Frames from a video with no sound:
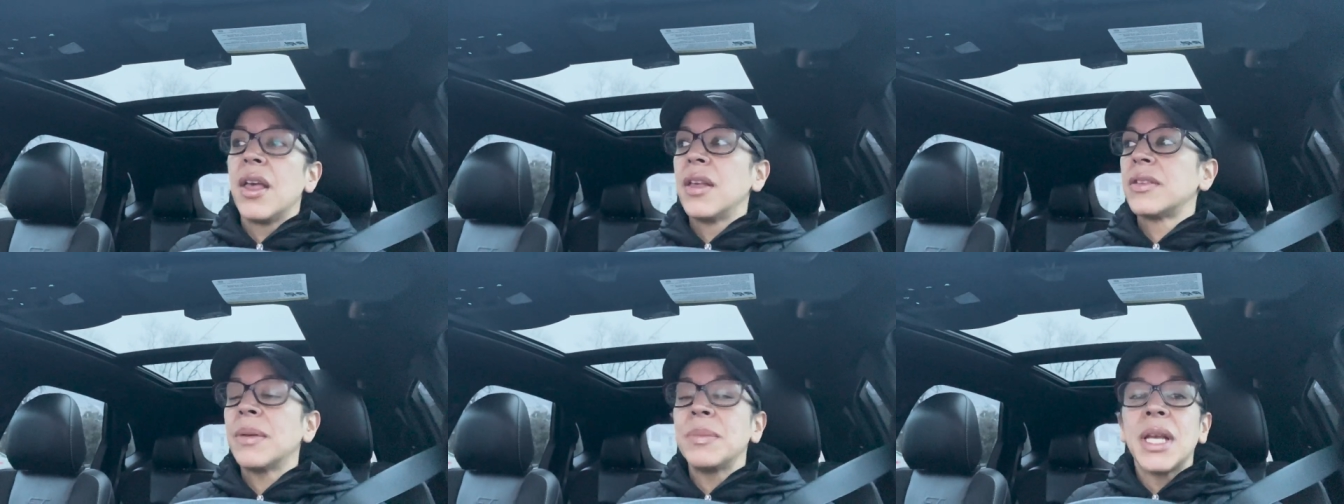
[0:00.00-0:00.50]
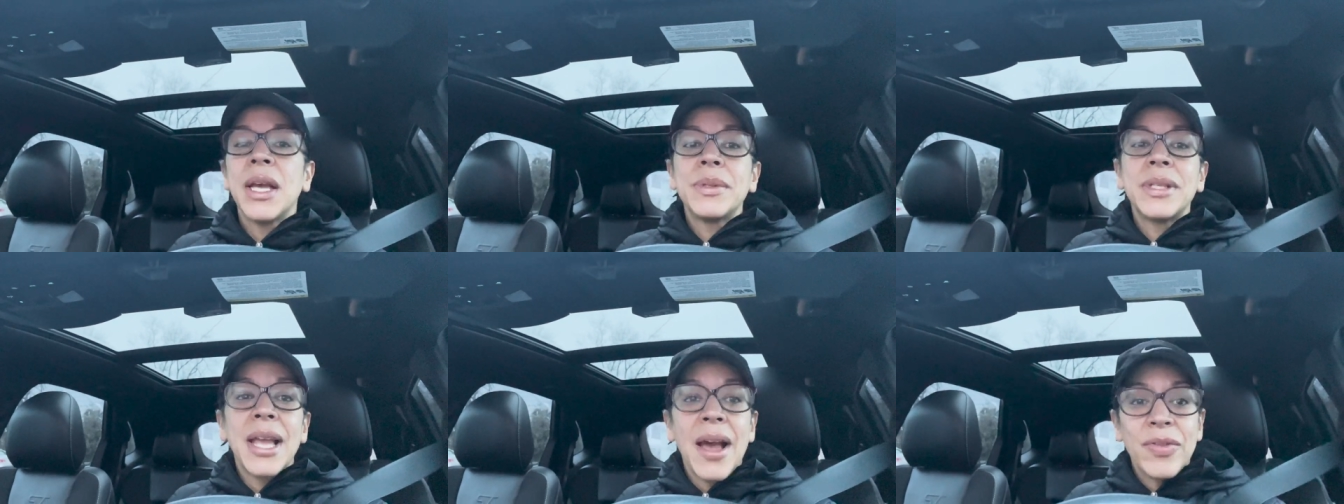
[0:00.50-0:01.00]
sometimes
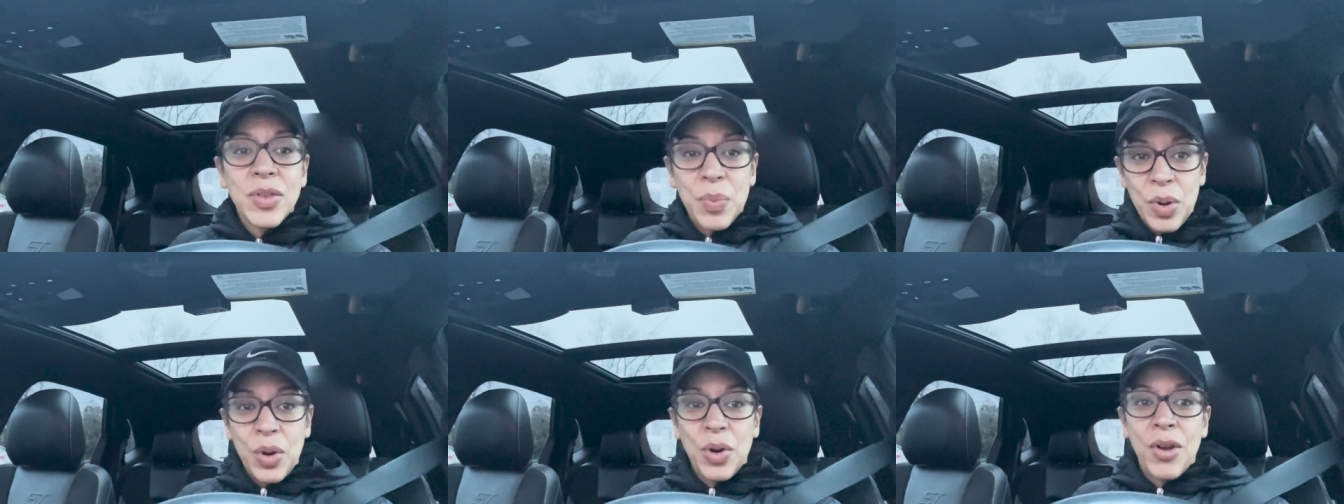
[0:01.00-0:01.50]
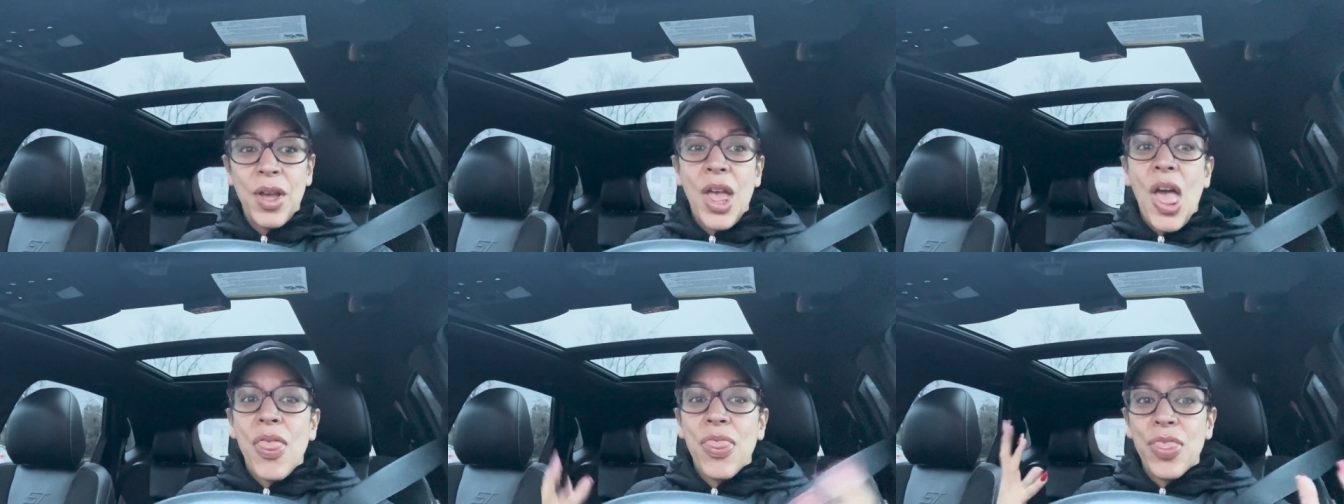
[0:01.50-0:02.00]
they have to put
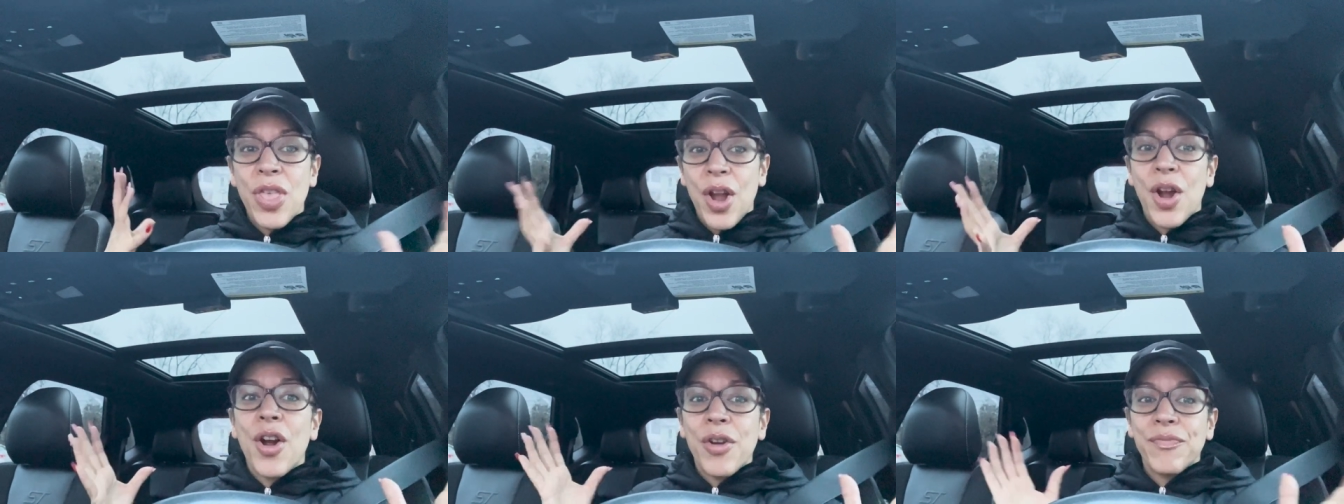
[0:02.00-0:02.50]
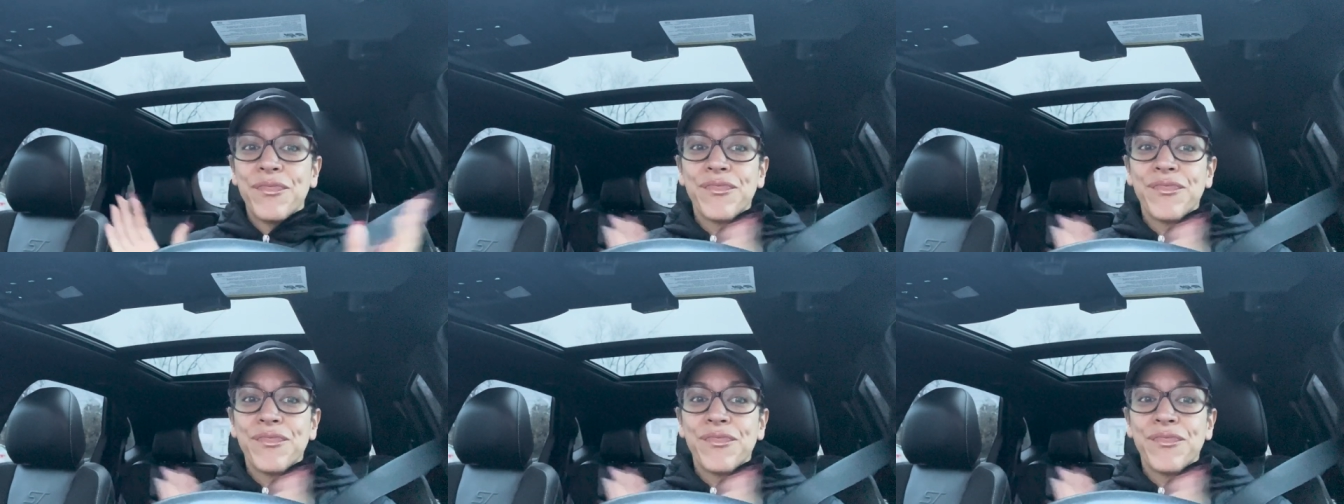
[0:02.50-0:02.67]
their